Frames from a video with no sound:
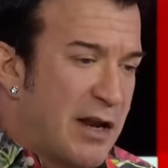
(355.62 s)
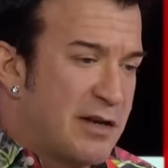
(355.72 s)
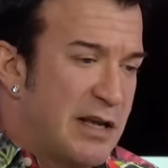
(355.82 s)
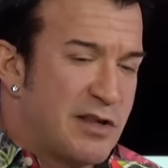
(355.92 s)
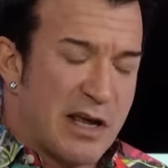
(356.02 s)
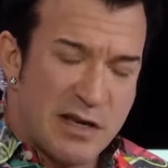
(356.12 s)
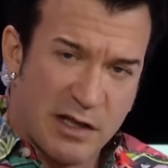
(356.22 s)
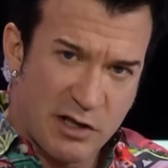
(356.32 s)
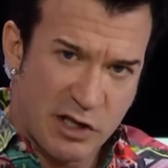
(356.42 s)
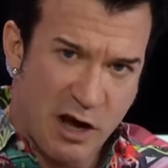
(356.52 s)
and TJ
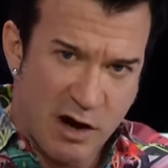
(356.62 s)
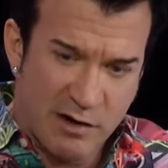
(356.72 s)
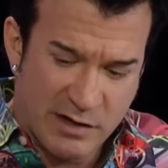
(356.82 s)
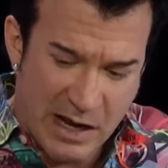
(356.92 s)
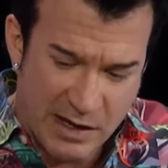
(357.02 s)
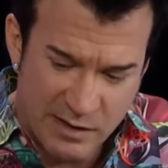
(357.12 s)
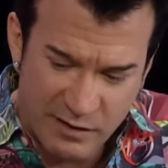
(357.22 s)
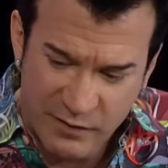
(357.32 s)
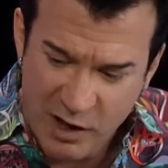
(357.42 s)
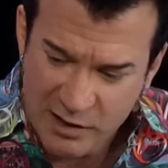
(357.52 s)
Dillashaw are taking
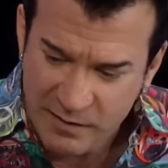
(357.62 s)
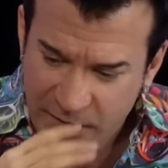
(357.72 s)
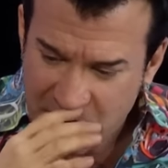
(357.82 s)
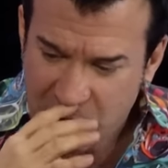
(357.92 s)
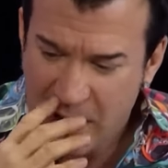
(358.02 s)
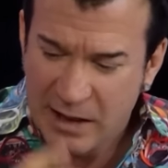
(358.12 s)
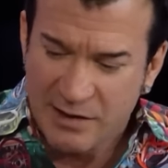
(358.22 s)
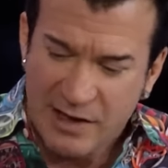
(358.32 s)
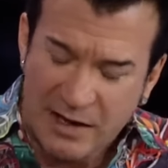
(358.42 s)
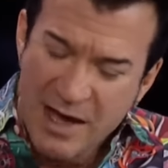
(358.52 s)
this philosophy as well.
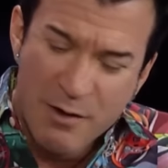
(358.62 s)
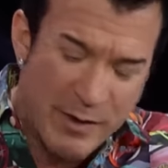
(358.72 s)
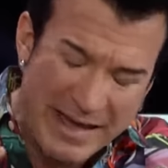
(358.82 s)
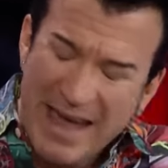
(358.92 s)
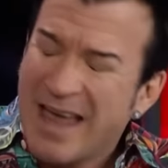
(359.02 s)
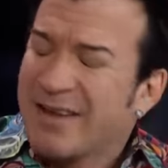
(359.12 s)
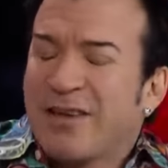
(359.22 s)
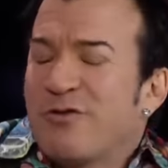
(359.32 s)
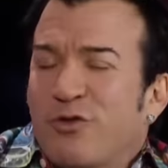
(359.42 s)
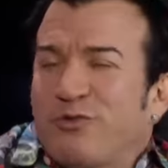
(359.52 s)
It's like we can't
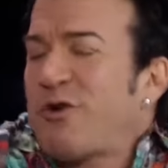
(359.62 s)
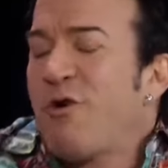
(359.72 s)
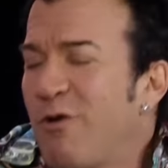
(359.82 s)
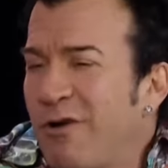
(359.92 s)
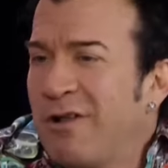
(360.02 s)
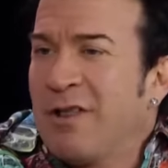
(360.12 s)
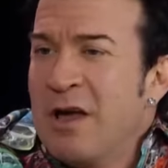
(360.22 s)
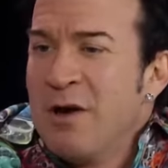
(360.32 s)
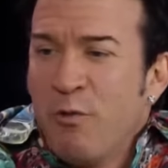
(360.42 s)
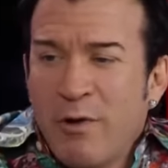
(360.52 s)
control
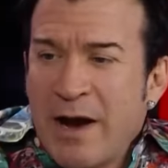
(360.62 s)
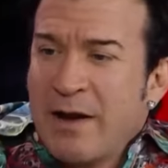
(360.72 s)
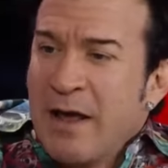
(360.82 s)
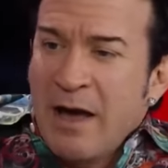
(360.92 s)
what